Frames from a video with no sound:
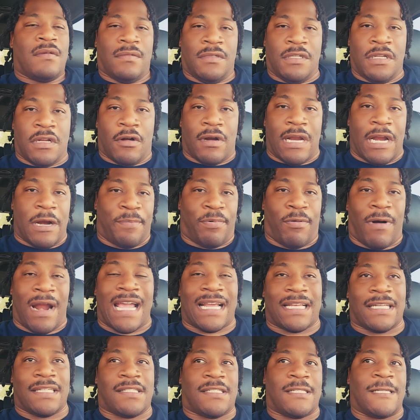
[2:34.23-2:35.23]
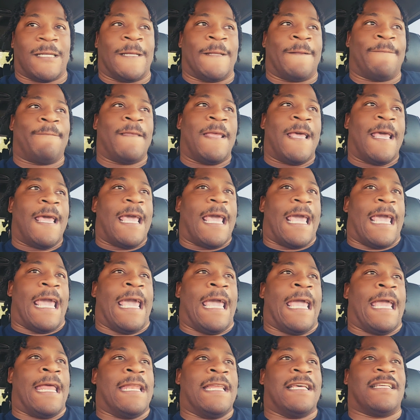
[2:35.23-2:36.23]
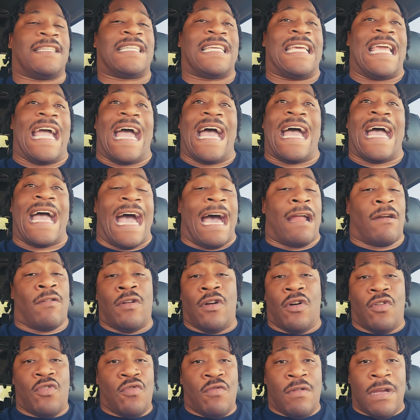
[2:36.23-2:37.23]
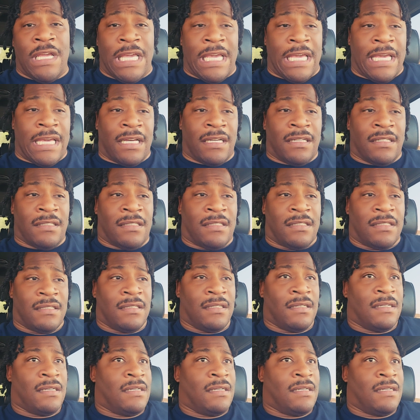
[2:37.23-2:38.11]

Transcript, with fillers: You know, they're practicing. And this guy, I don't know who he is.